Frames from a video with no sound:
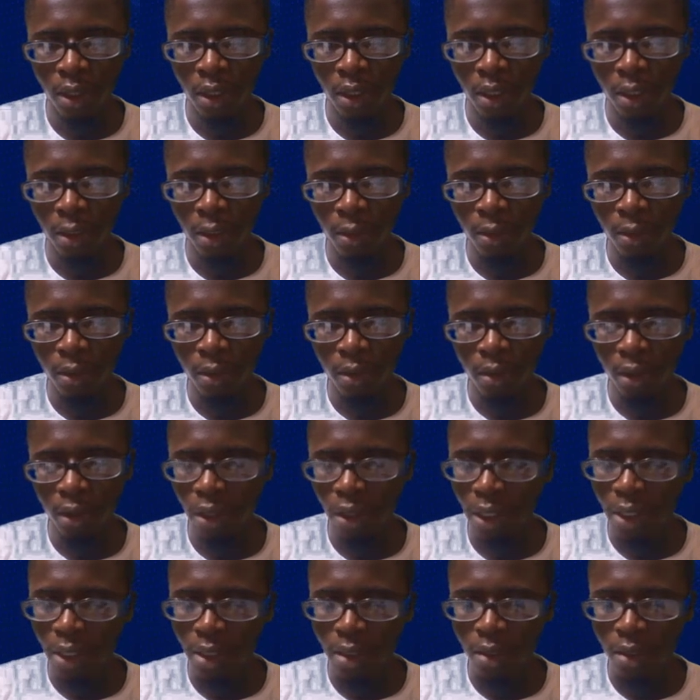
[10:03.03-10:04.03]
here
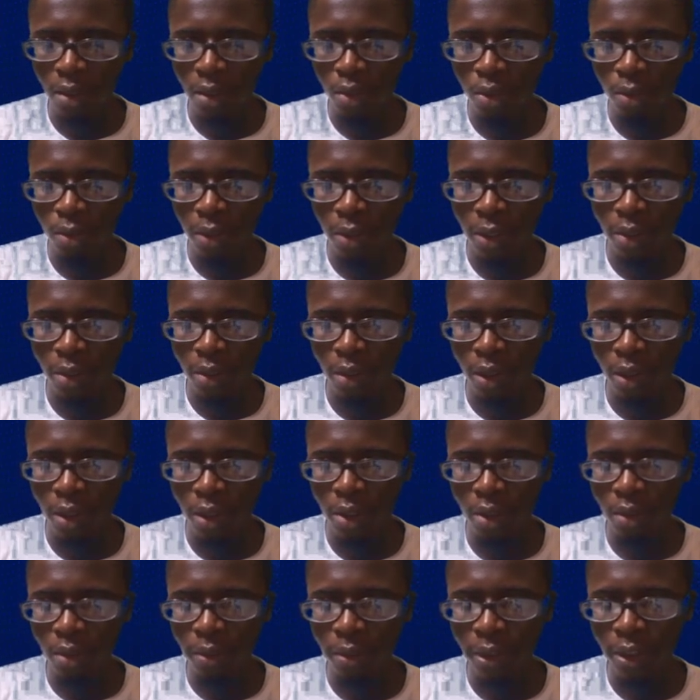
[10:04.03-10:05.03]
at the numerator and
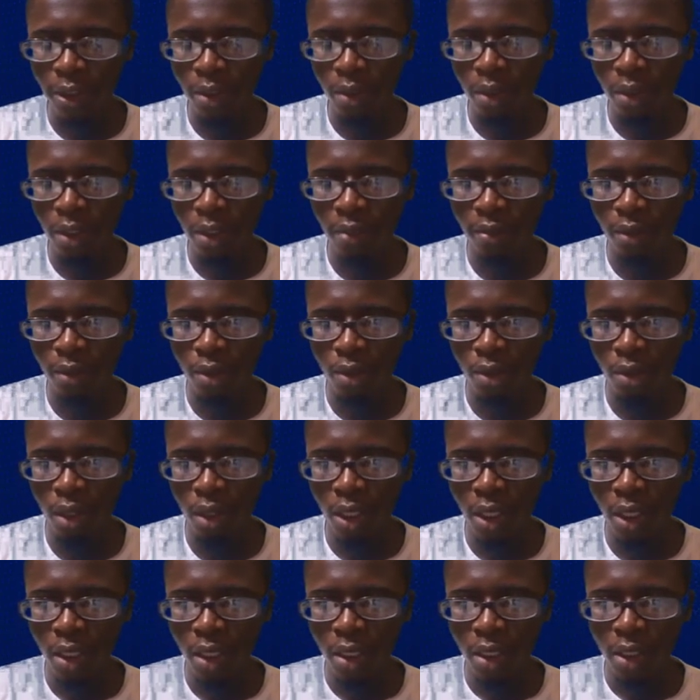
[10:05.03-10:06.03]
denominator level. So
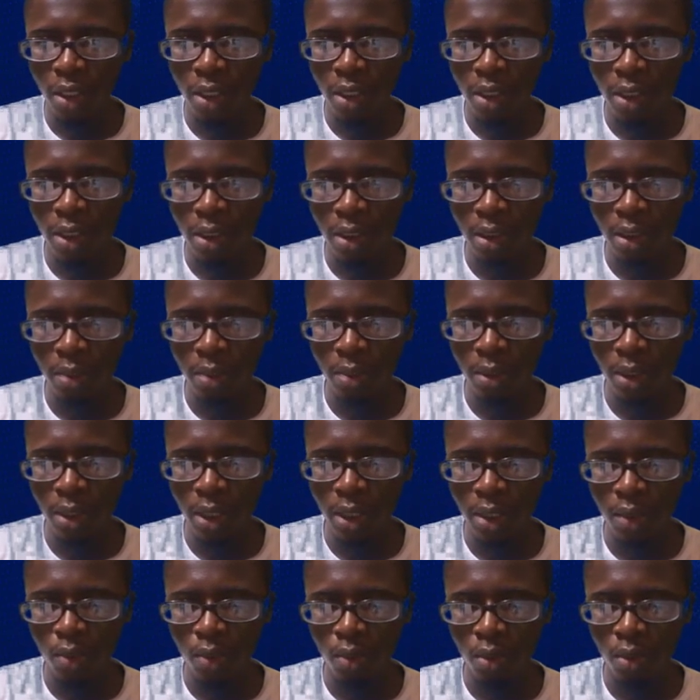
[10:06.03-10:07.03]
this is something
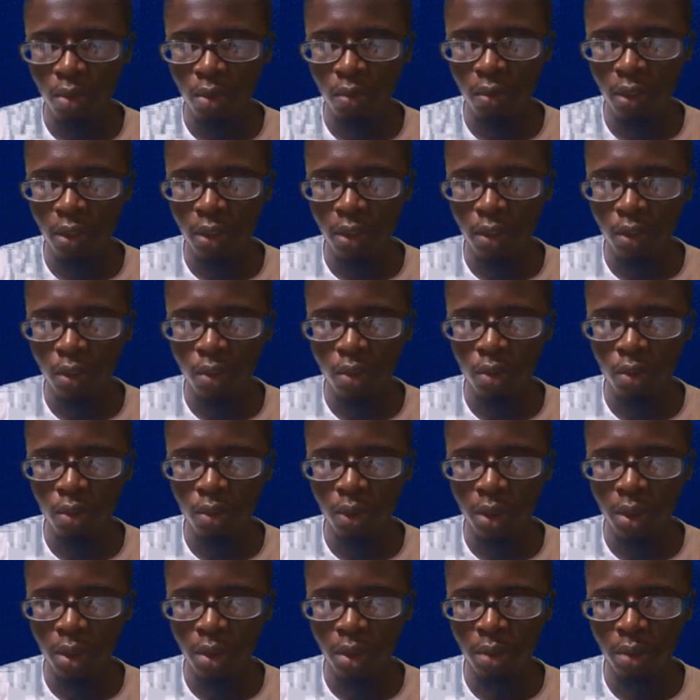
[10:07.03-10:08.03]
as 1 over 2,
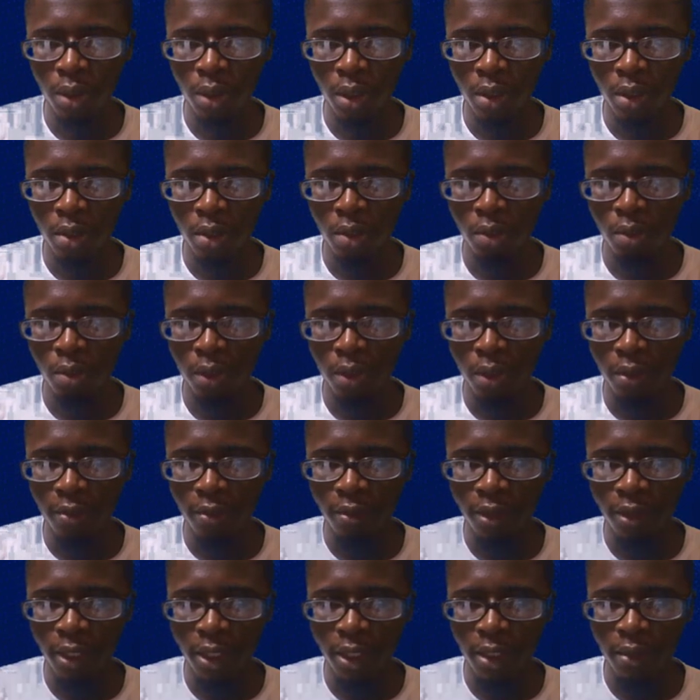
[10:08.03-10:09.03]
which is something as
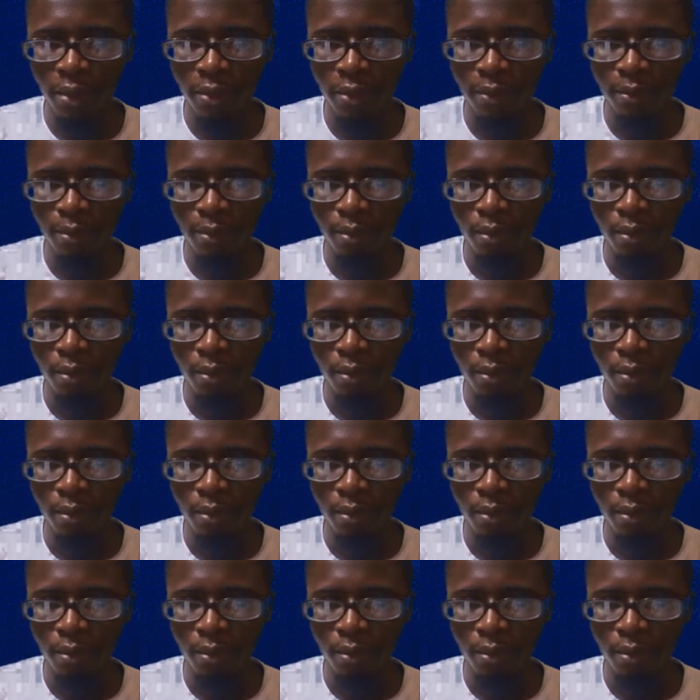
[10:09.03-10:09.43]
0.5.